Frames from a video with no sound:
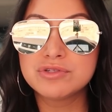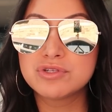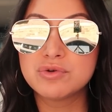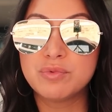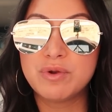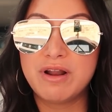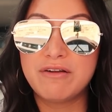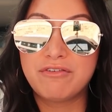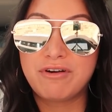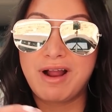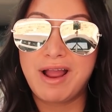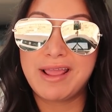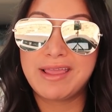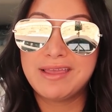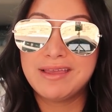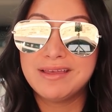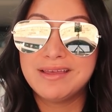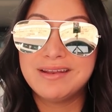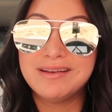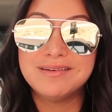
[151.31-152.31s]
so whenever I
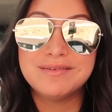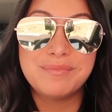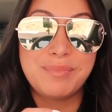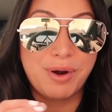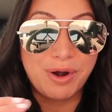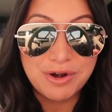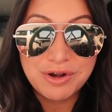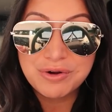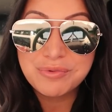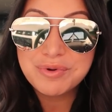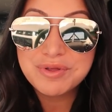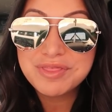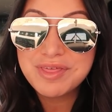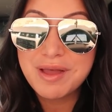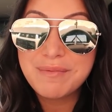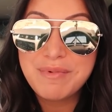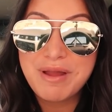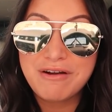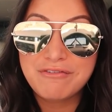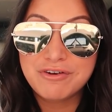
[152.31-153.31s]
can partner with
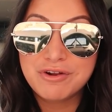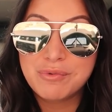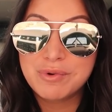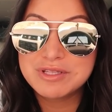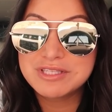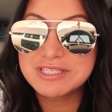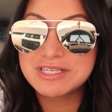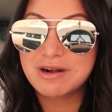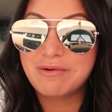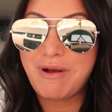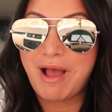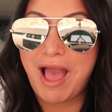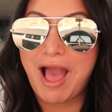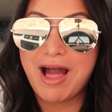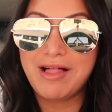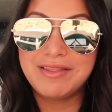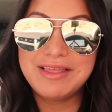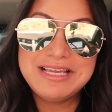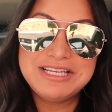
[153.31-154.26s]
them every once in a while,